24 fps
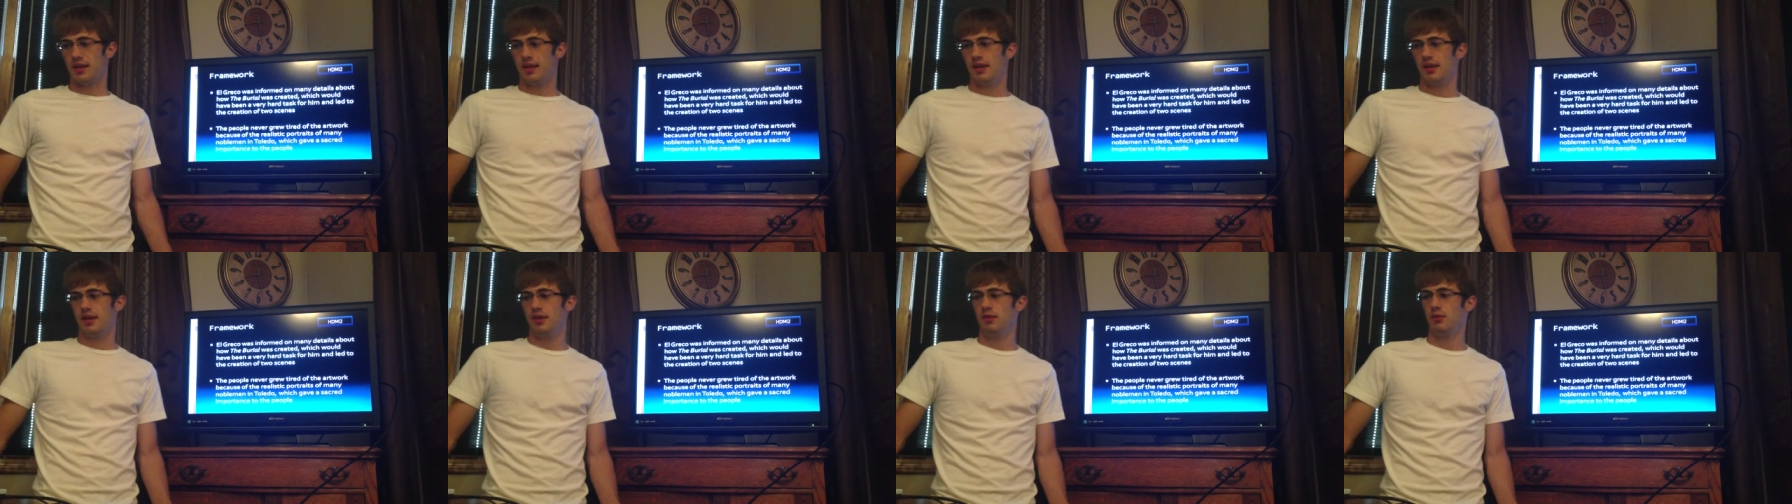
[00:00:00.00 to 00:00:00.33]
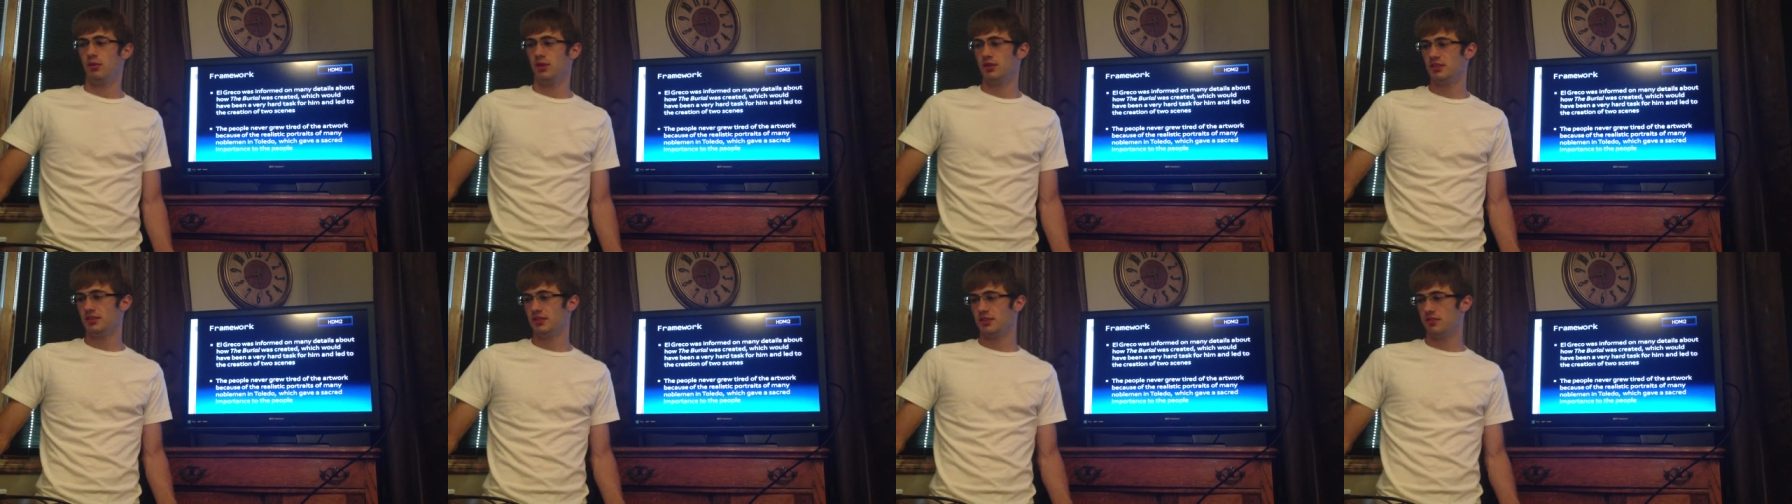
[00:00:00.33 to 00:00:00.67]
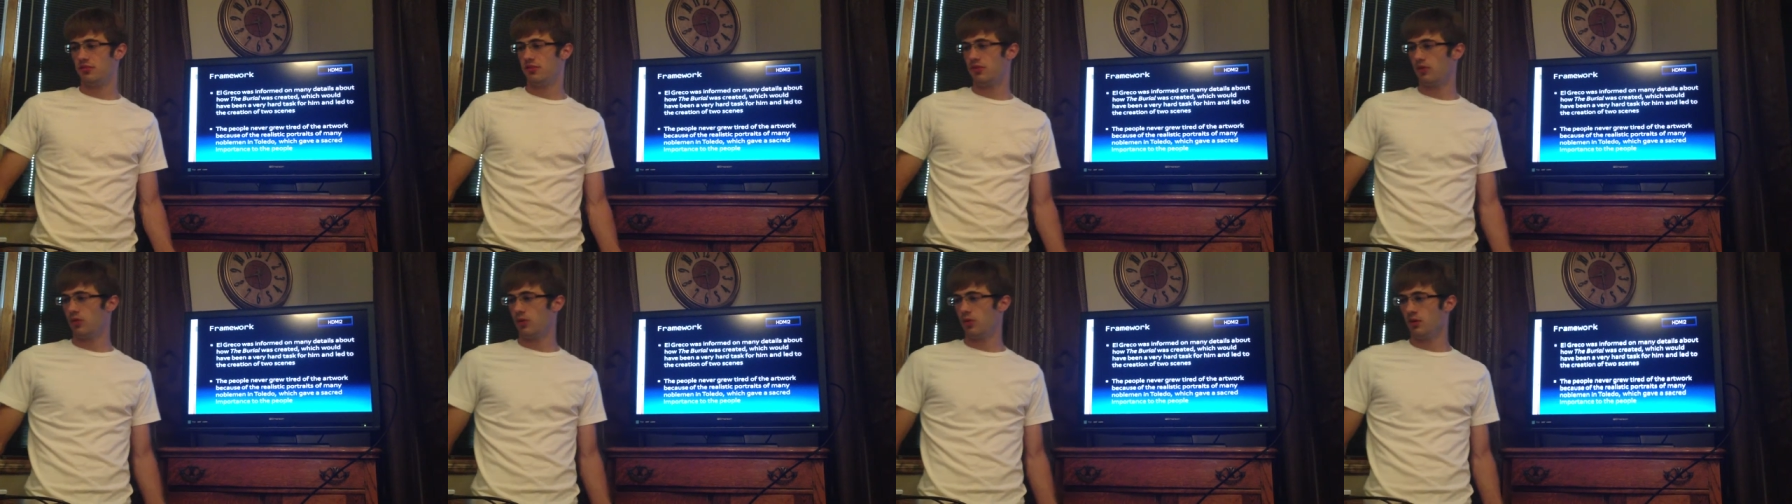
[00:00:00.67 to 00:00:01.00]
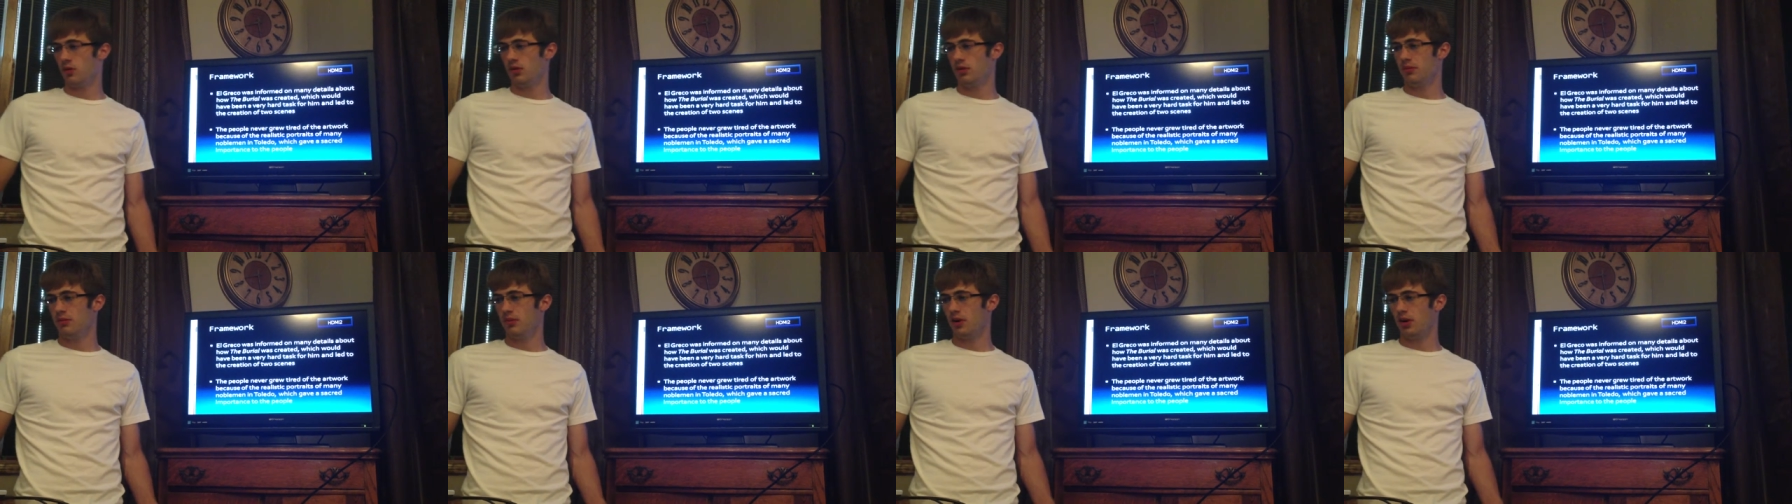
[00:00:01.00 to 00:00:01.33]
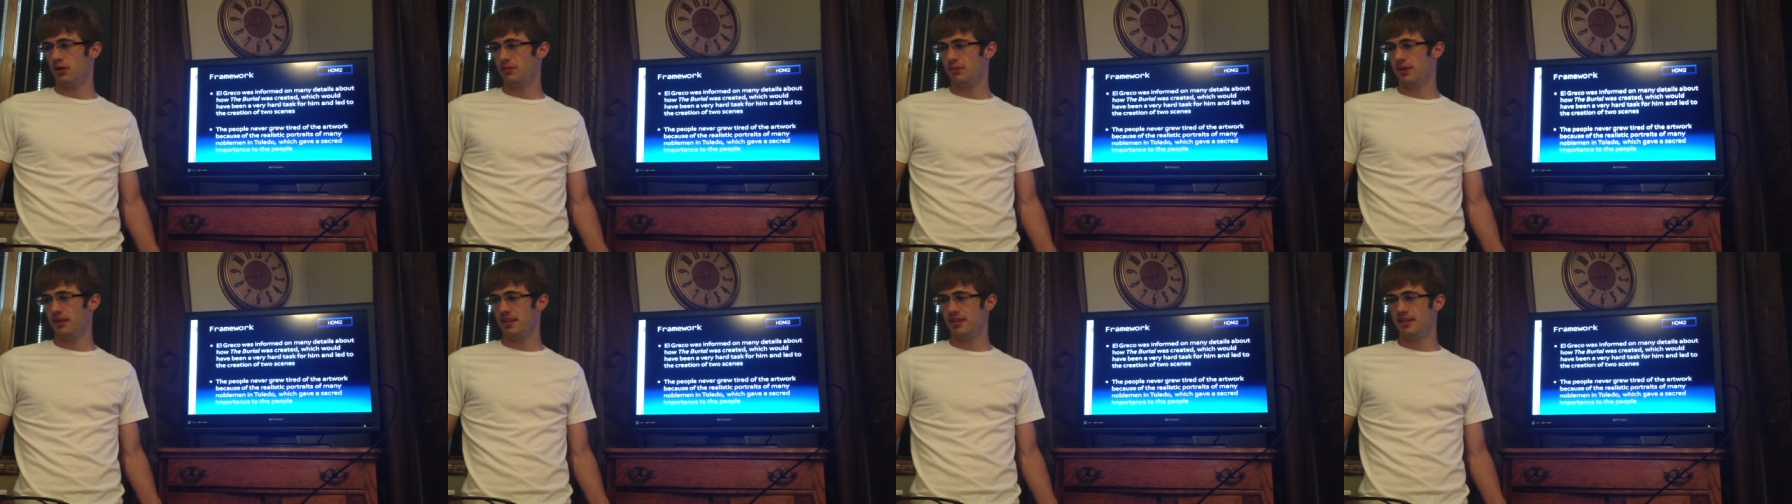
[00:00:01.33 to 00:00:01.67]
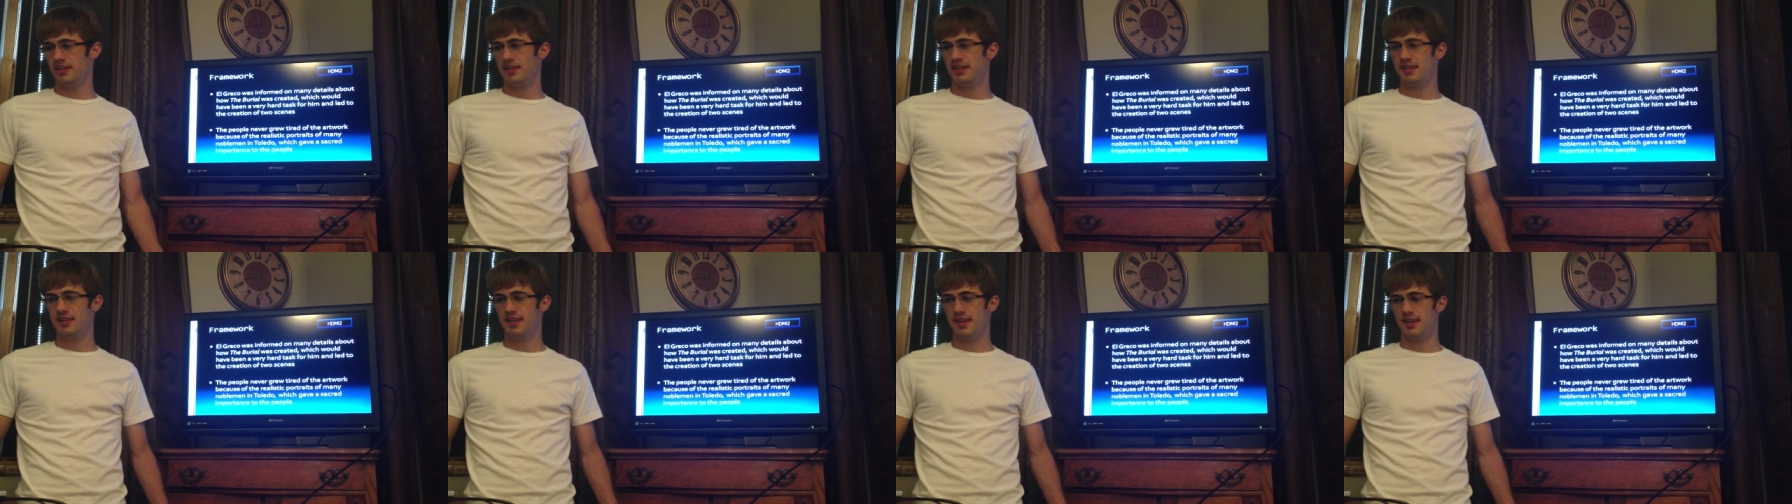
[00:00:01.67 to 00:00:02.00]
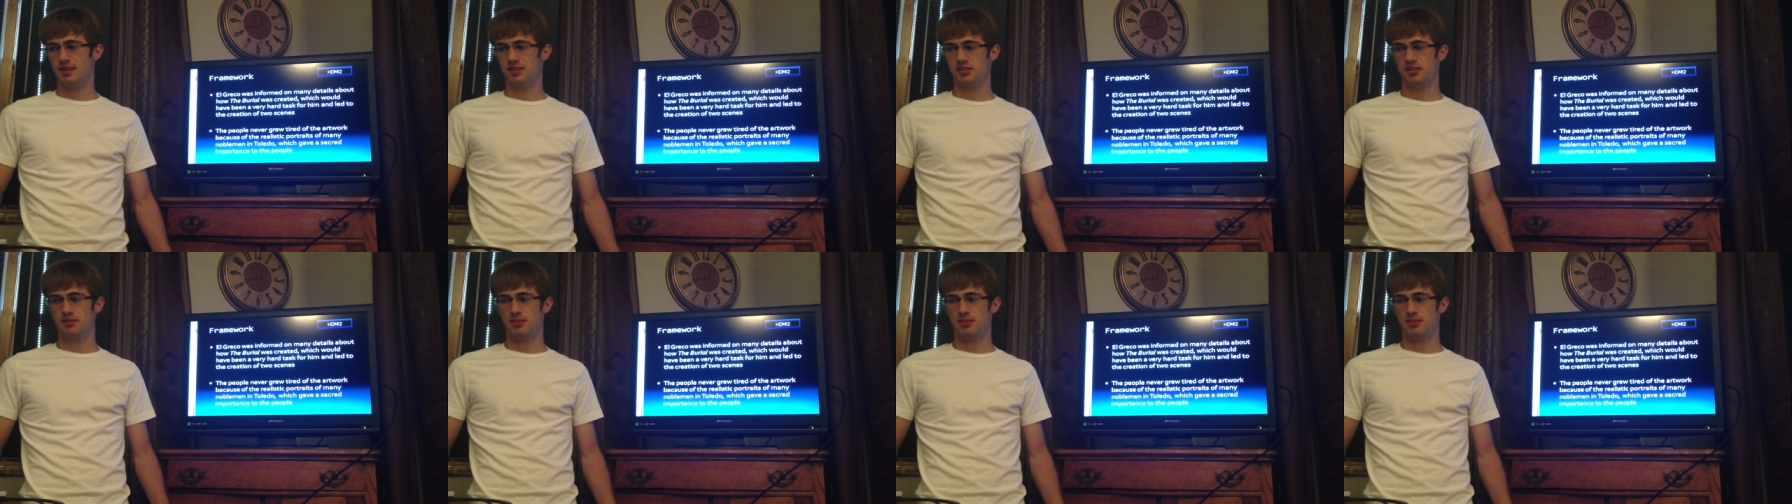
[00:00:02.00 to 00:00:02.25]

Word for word: He was informed on many details